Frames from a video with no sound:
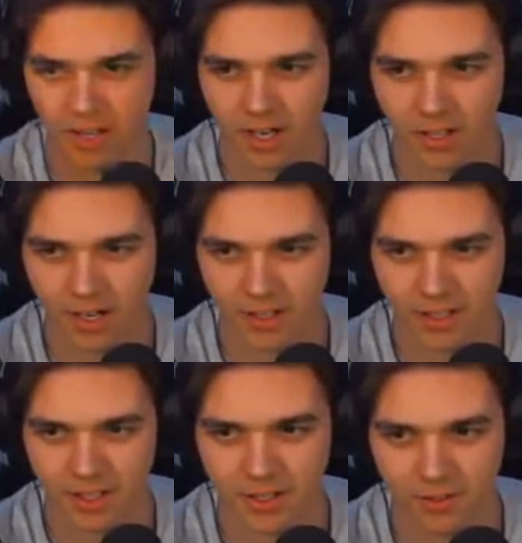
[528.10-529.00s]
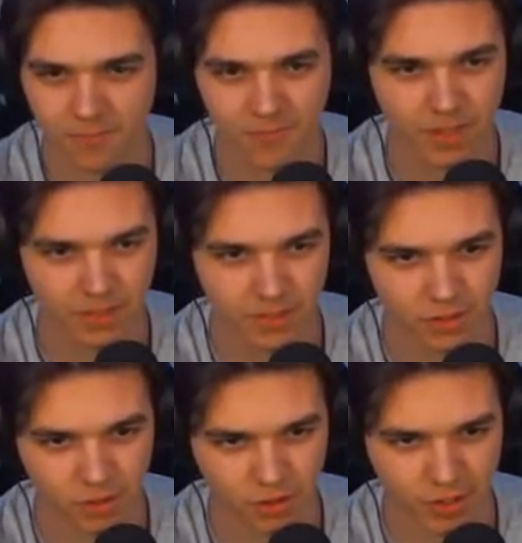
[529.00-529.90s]
And I need
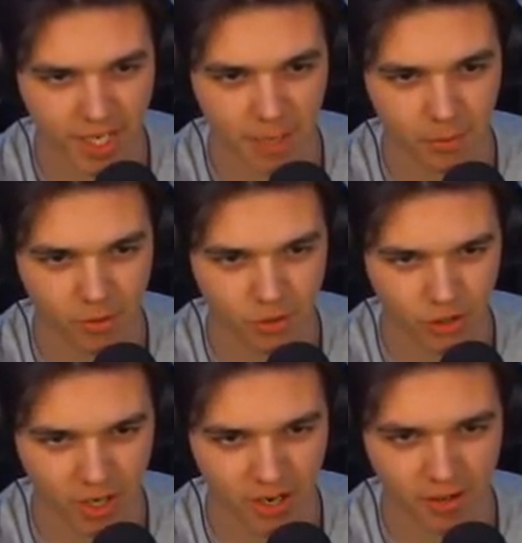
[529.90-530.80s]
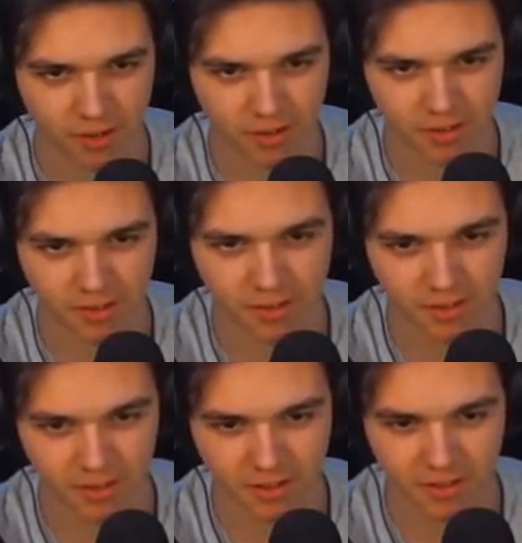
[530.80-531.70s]
this gamer chair.
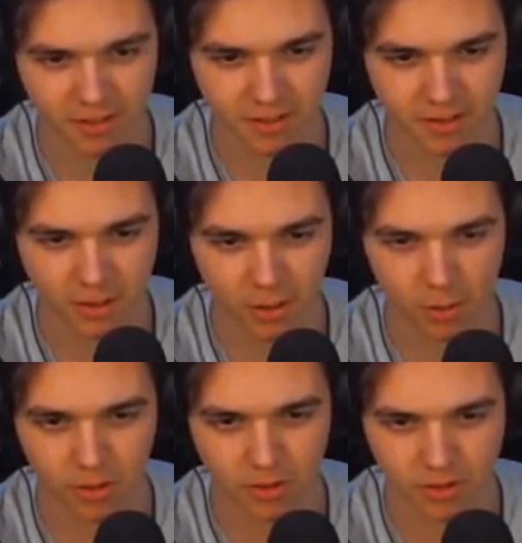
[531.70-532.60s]
No.